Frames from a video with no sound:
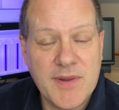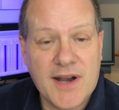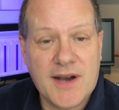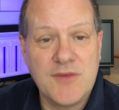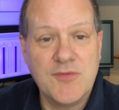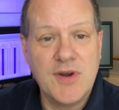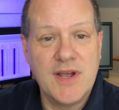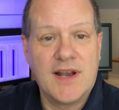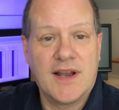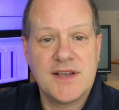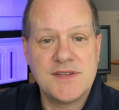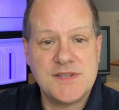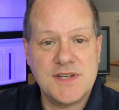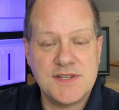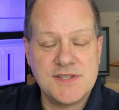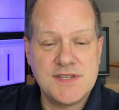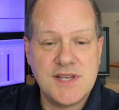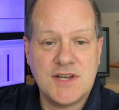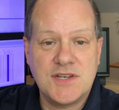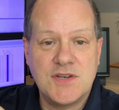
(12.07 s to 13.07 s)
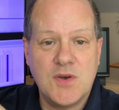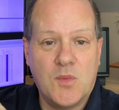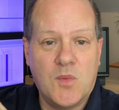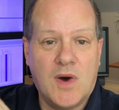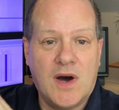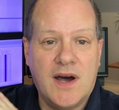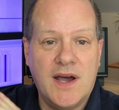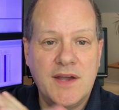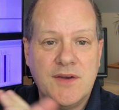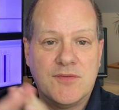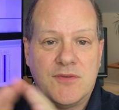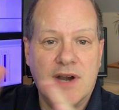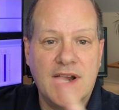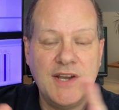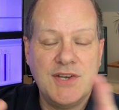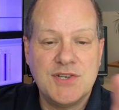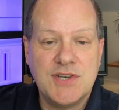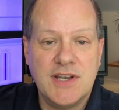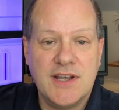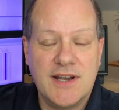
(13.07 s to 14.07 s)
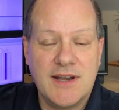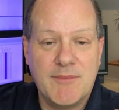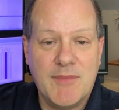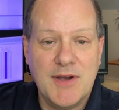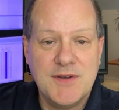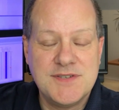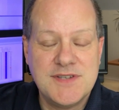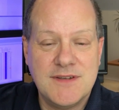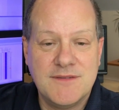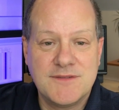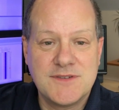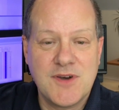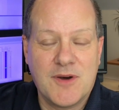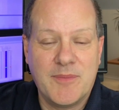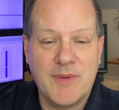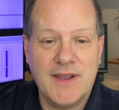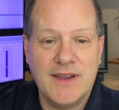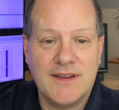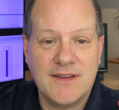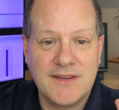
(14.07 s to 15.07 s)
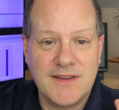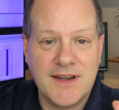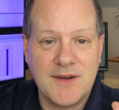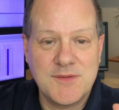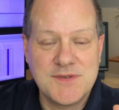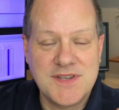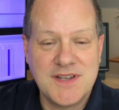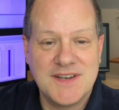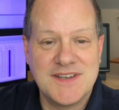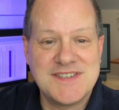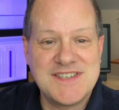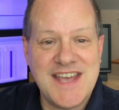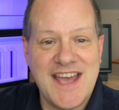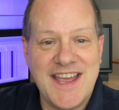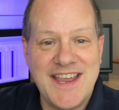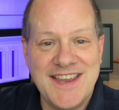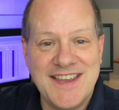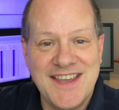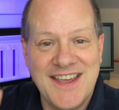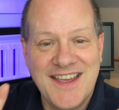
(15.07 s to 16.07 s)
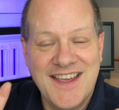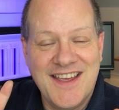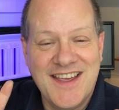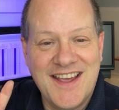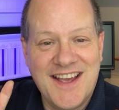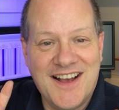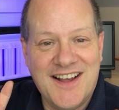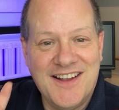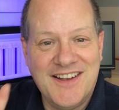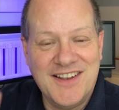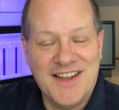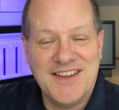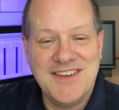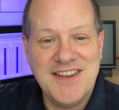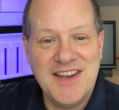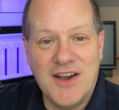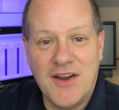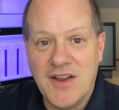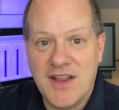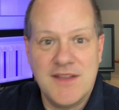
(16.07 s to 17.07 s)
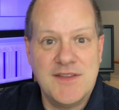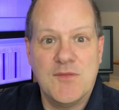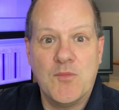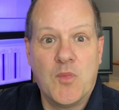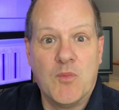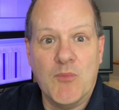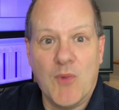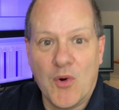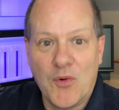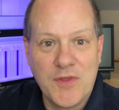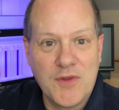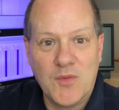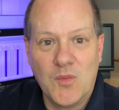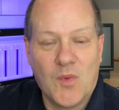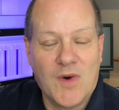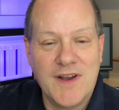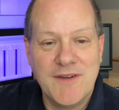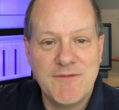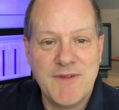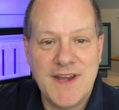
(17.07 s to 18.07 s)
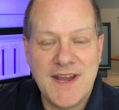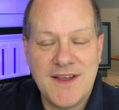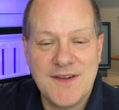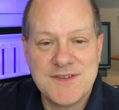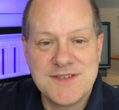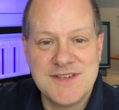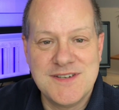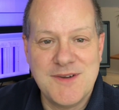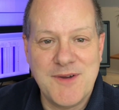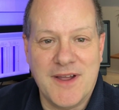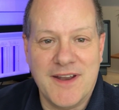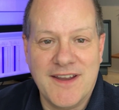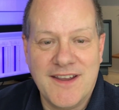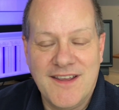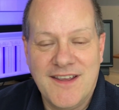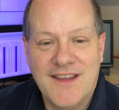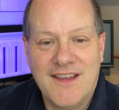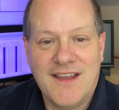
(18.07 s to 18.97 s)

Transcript: but I realised it's such a wide-ranging and emotive topic that it was going to take more than one video to do it.